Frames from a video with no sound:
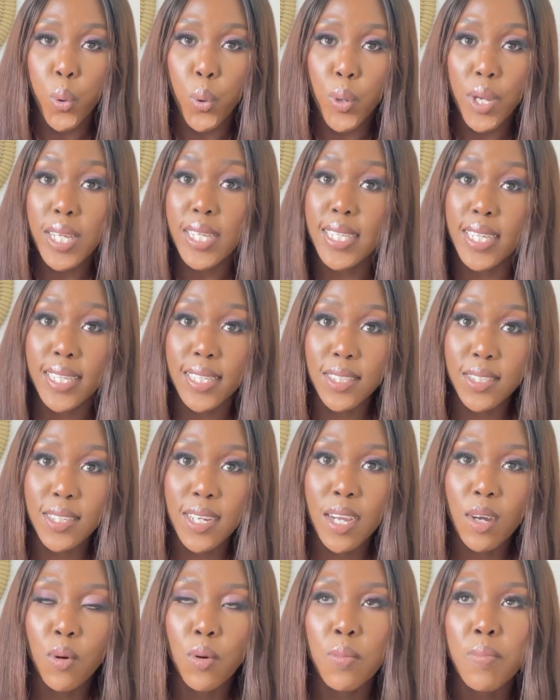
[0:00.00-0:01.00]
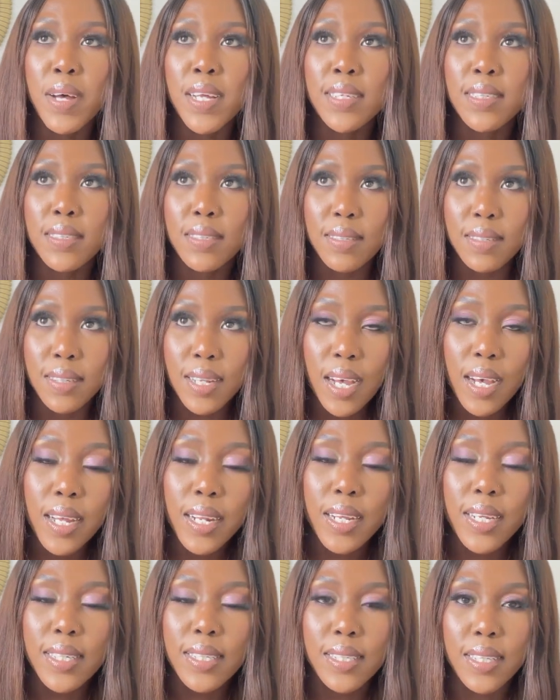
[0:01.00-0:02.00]
it's a struggle. But
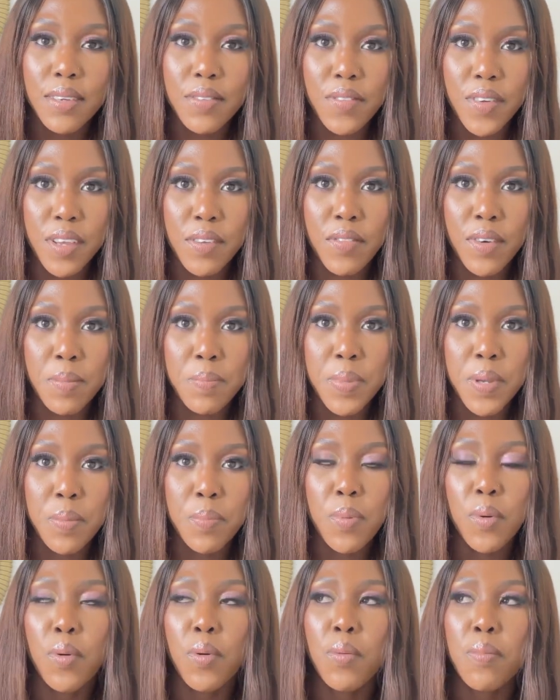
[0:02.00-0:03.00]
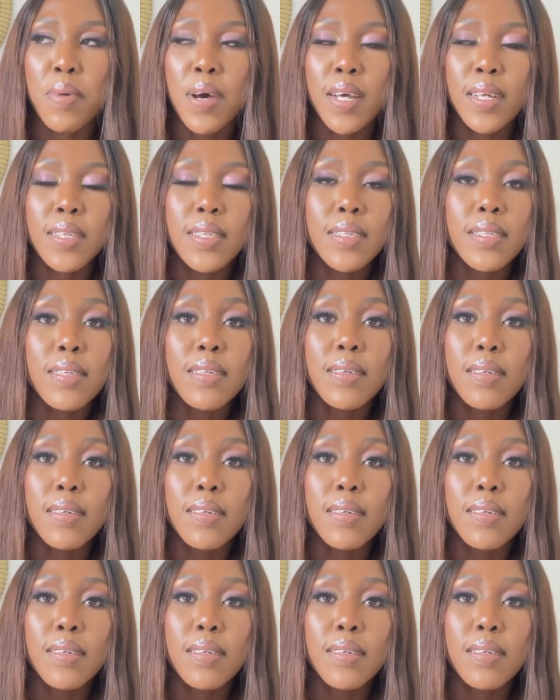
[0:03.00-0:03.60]
nowadays, they favor people, but